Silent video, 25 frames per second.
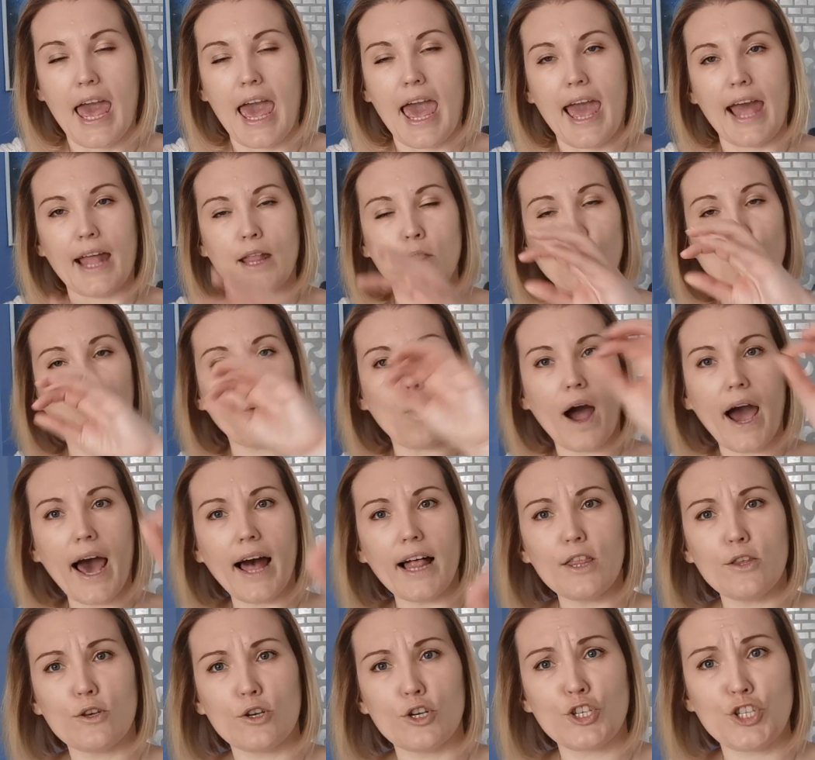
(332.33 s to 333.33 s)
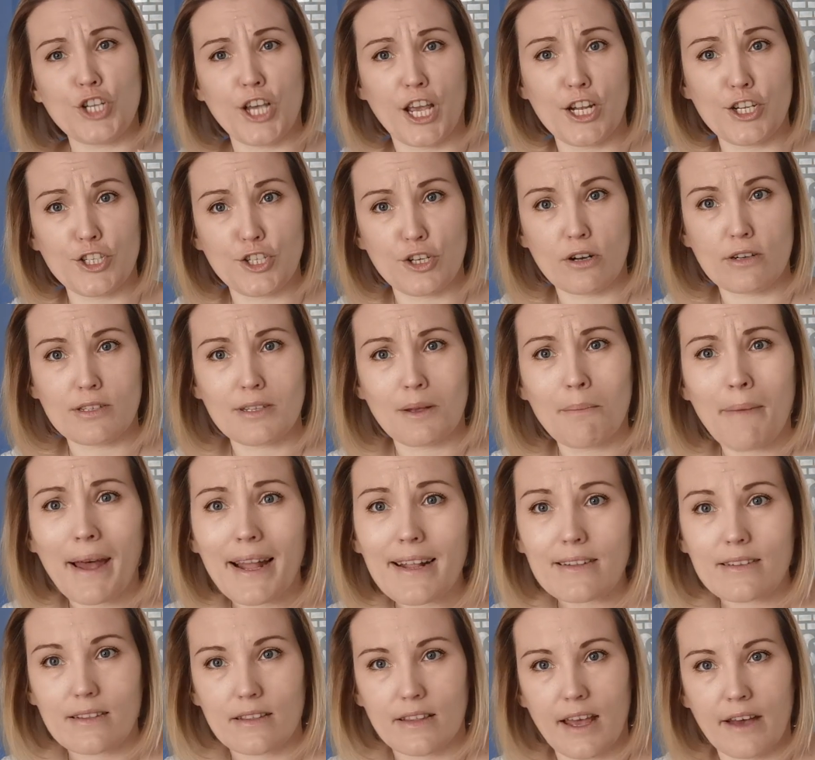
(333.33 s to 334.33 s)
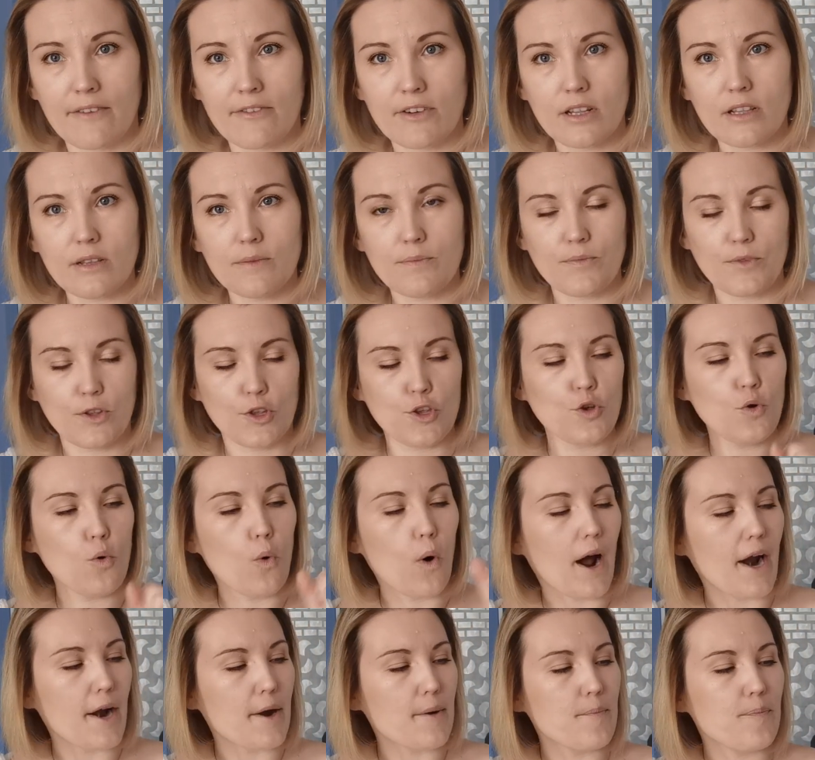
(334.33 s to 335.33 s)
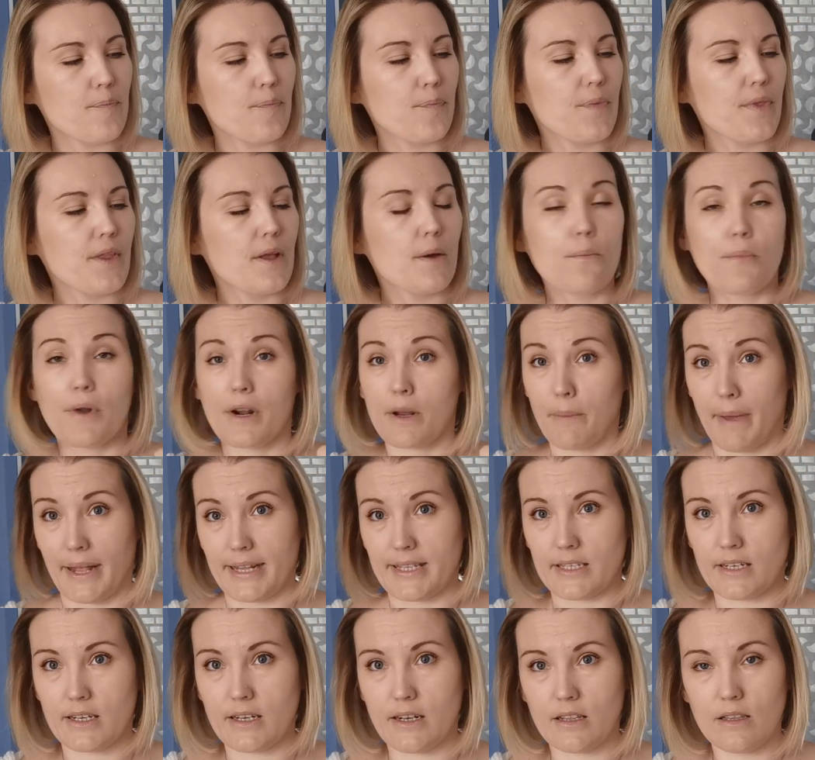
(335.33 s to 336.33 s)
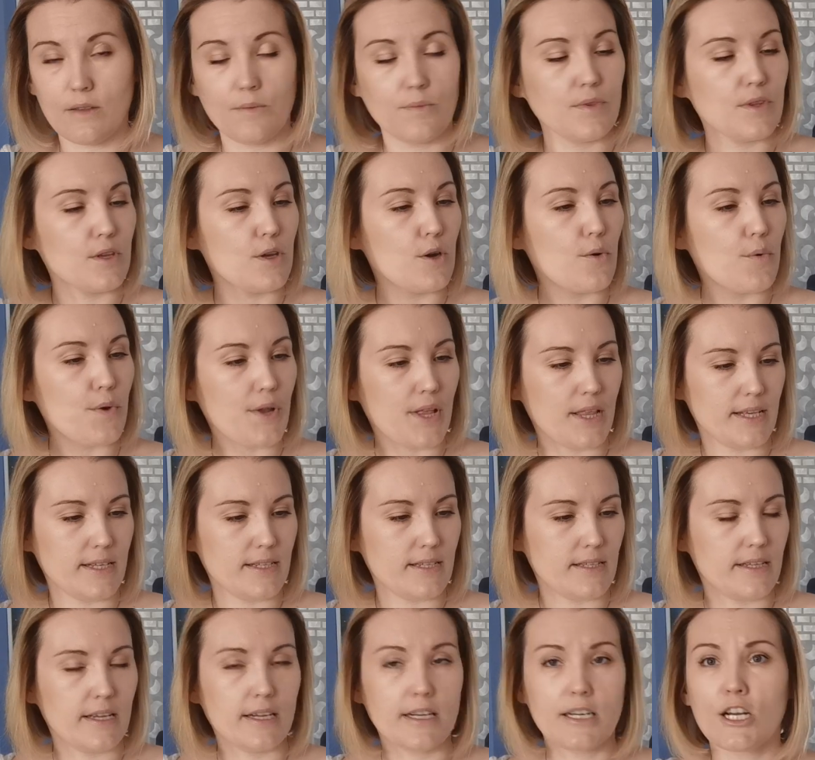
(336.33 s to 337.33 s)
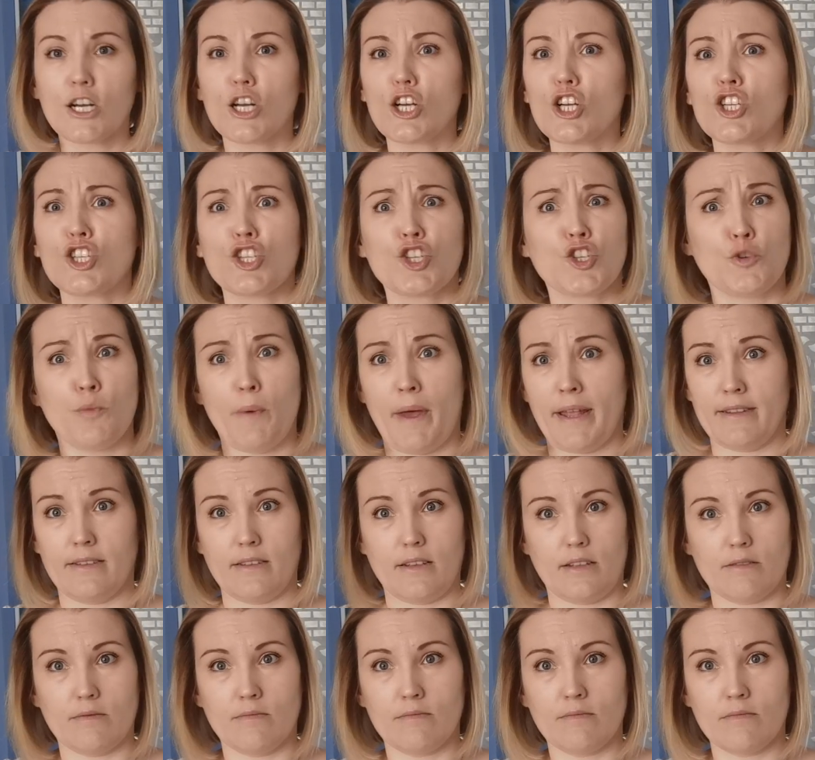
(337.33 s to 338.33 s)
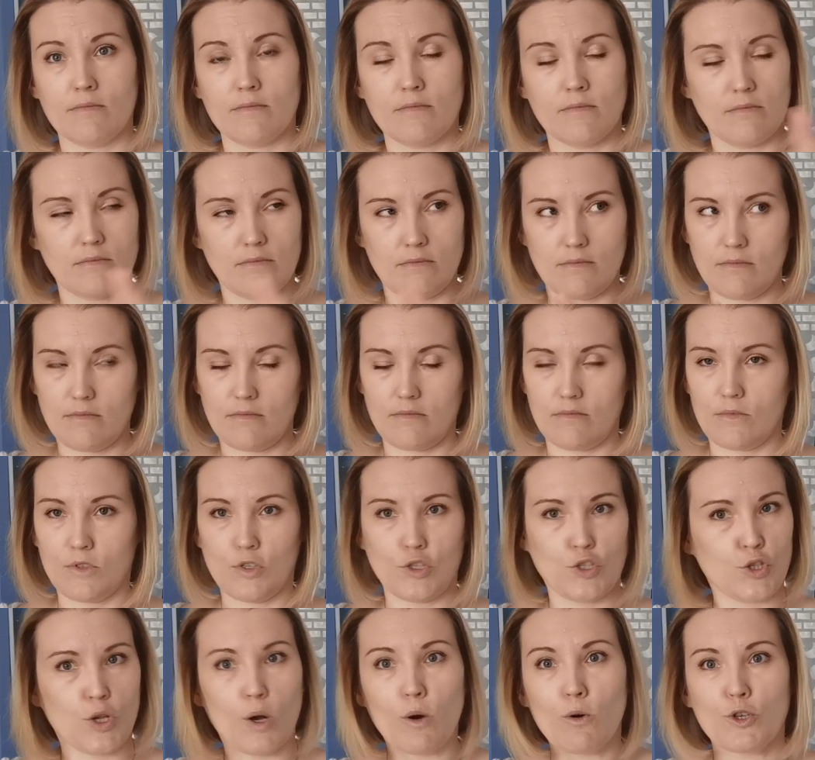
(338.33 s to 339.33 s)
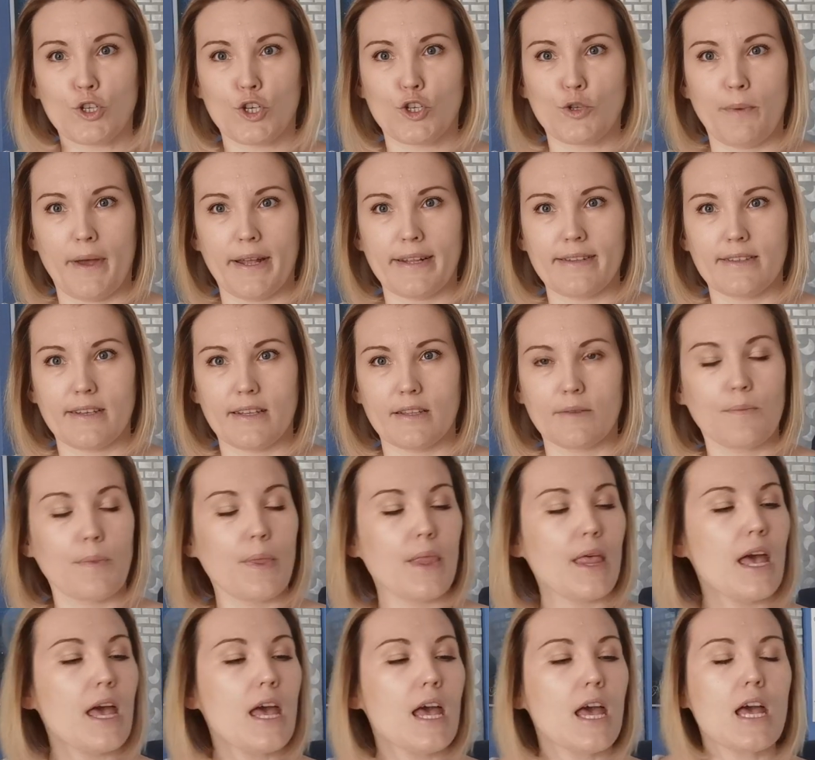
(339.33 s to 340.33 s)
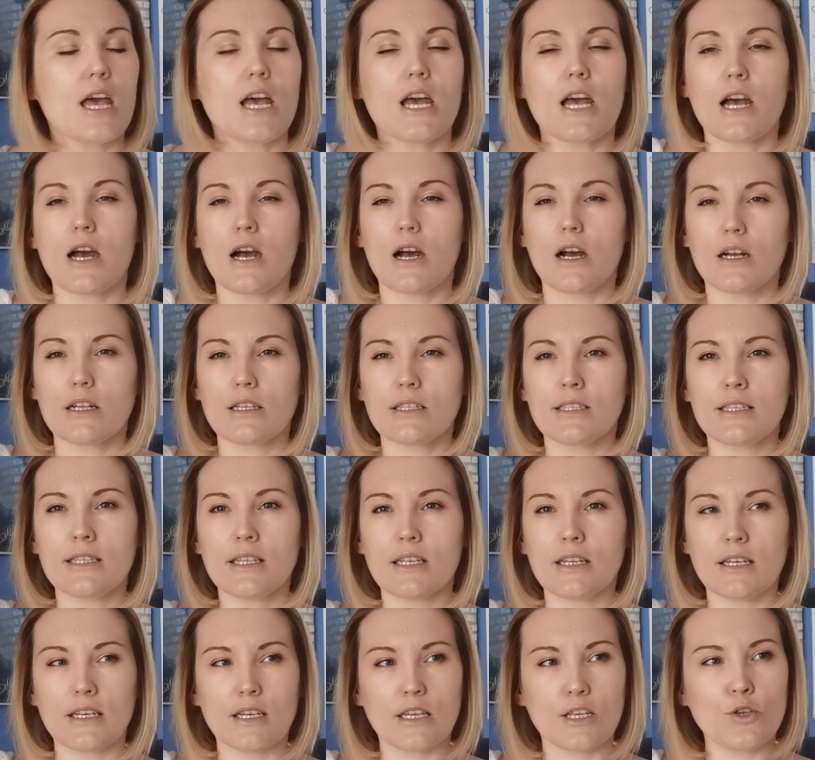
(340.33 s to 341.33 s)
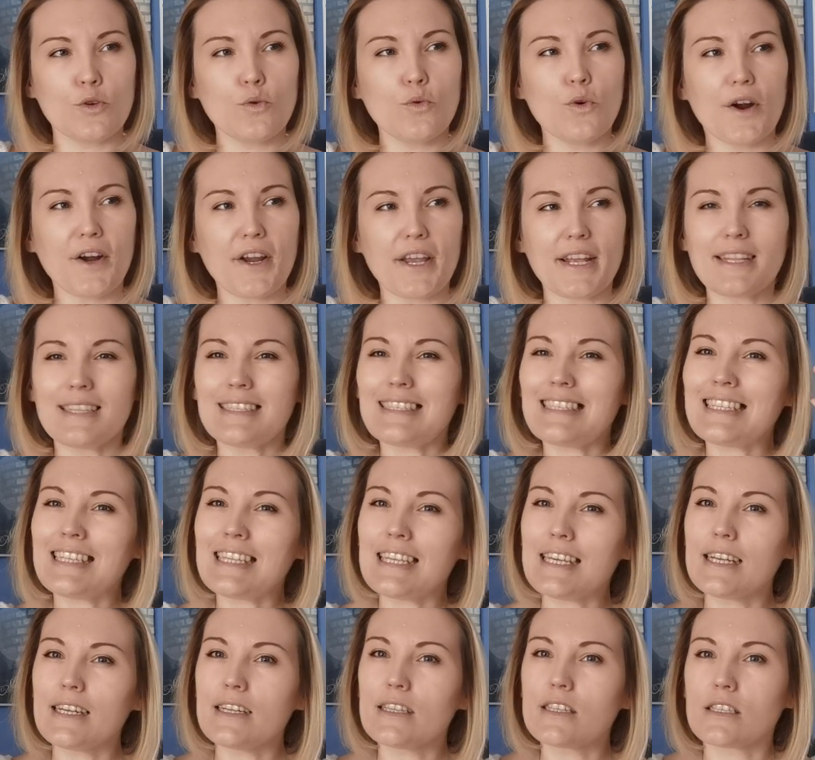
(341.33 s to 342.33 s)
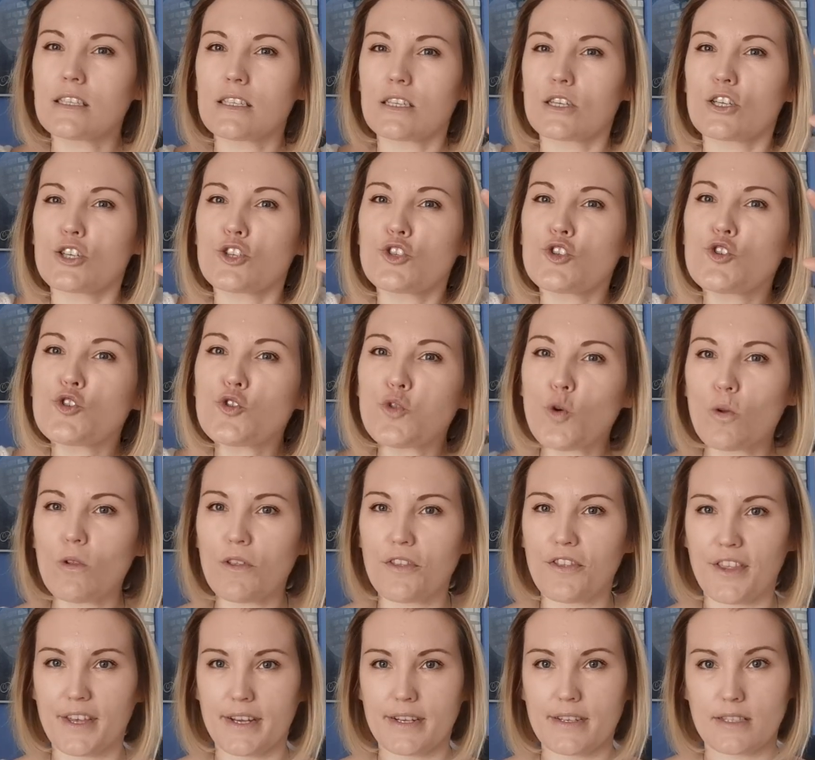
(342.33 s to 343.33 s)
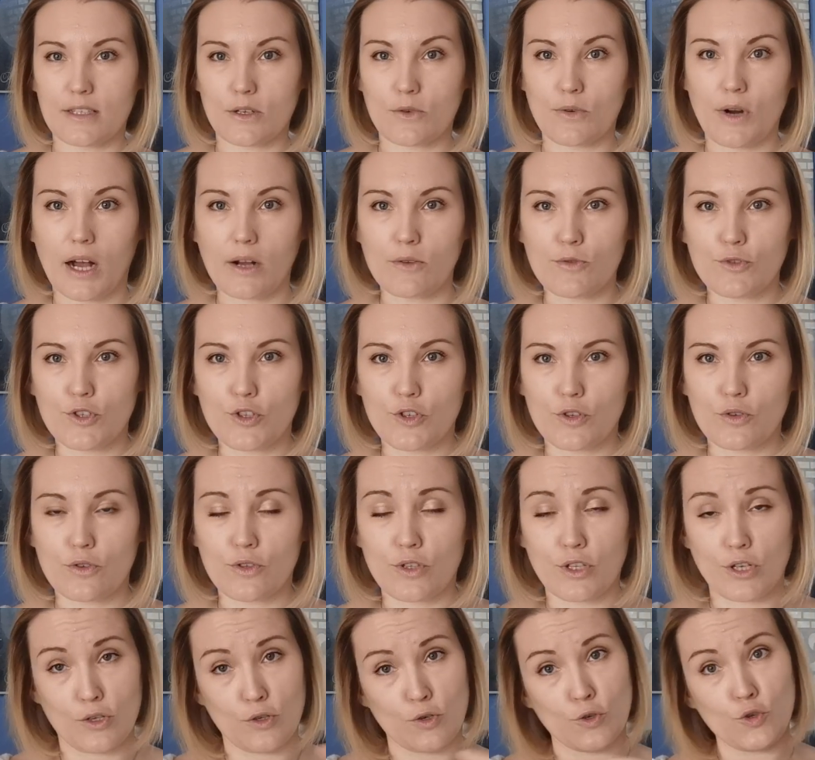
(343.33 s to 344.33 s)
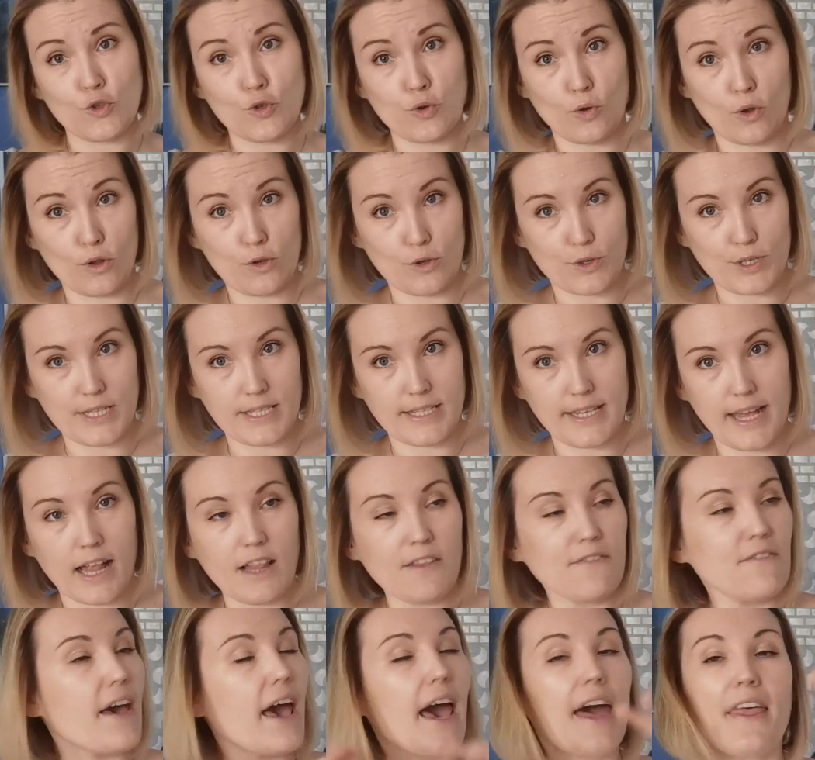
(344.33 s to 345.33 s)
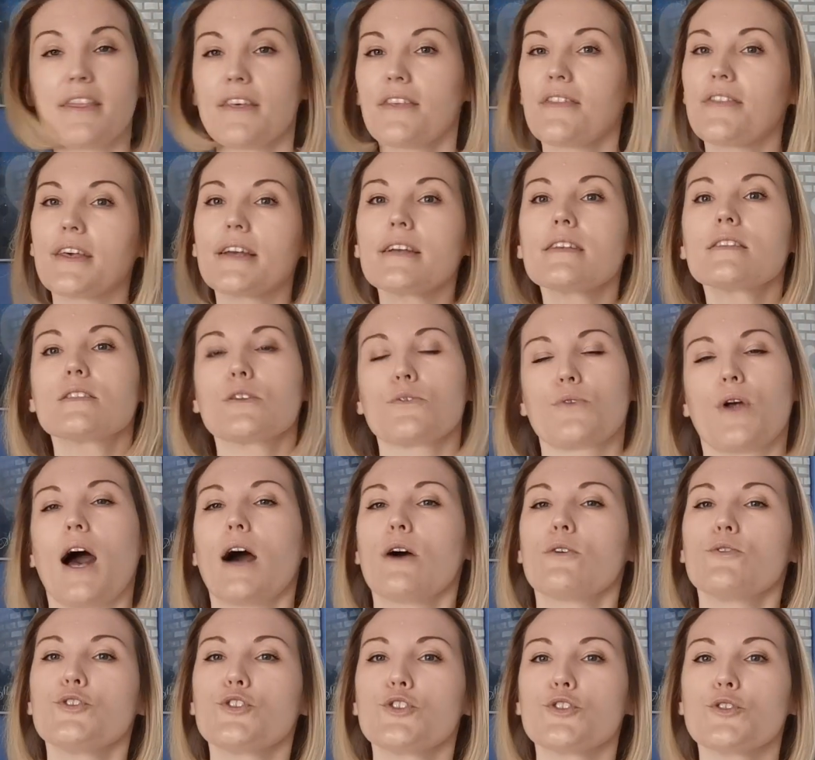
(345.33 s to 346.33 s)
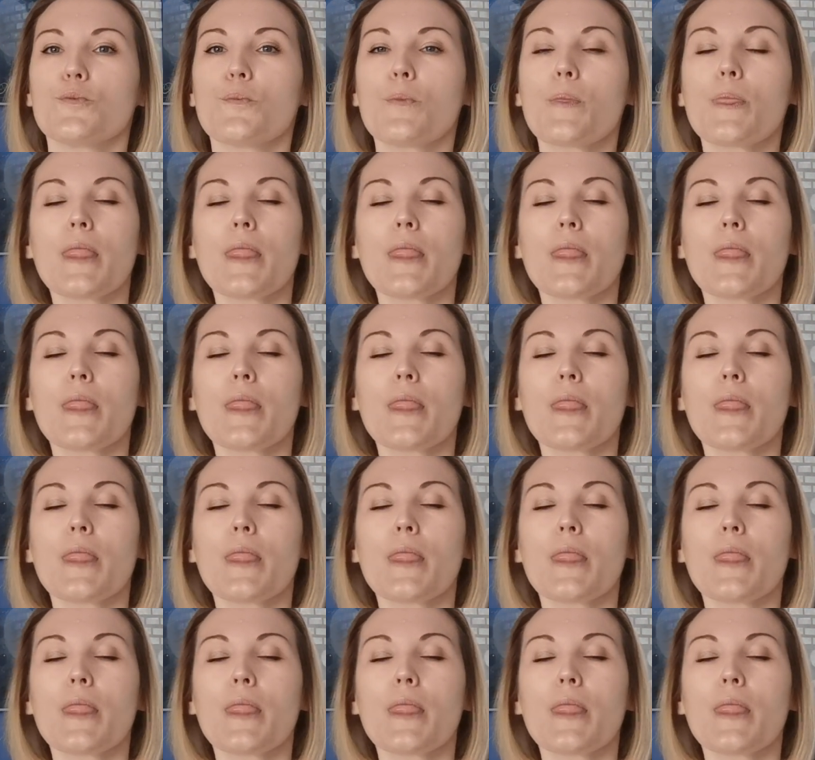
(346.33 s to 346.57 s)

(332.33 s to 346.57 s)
And while you're changing on a mental level, you are pragmatical, realistic, judgmental. So judgmental. You are in the need to control things around you, to control yourself and the things around you.